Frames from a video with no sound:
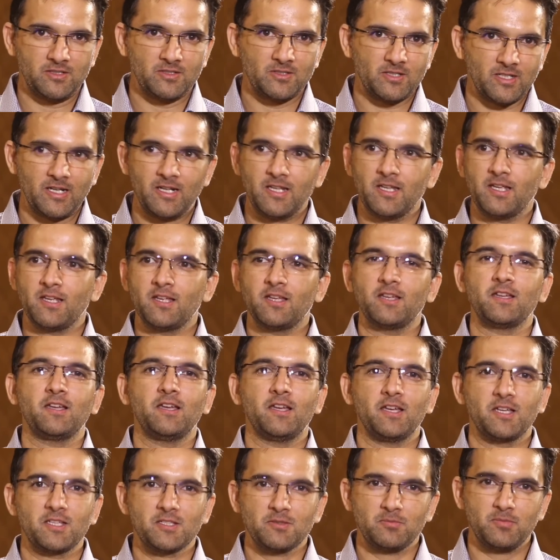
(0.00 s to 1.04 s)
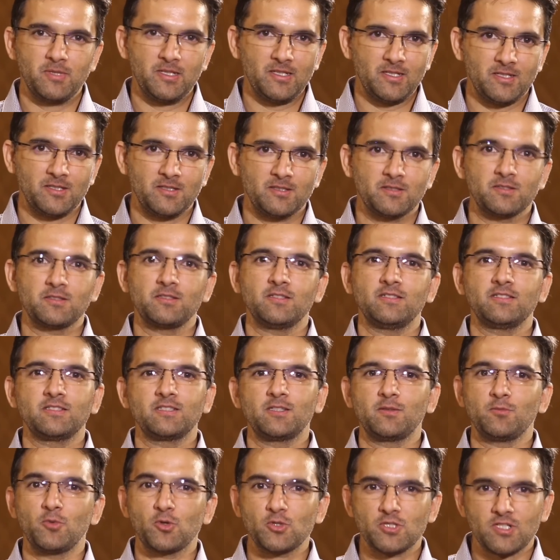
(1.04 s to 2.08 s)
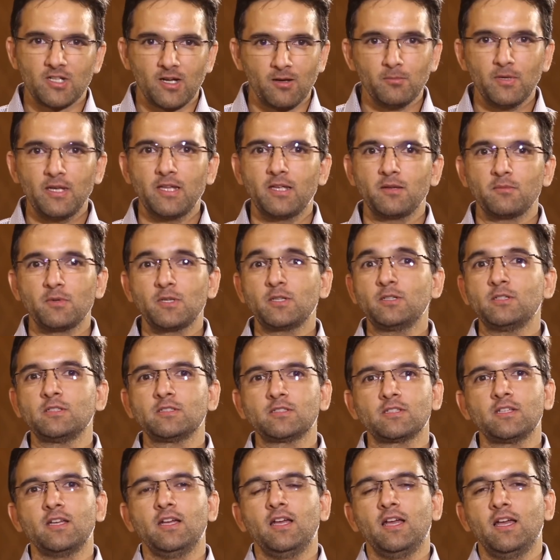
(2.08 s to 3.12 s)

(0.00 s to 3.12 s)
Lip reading: trading experience is the most humbling, because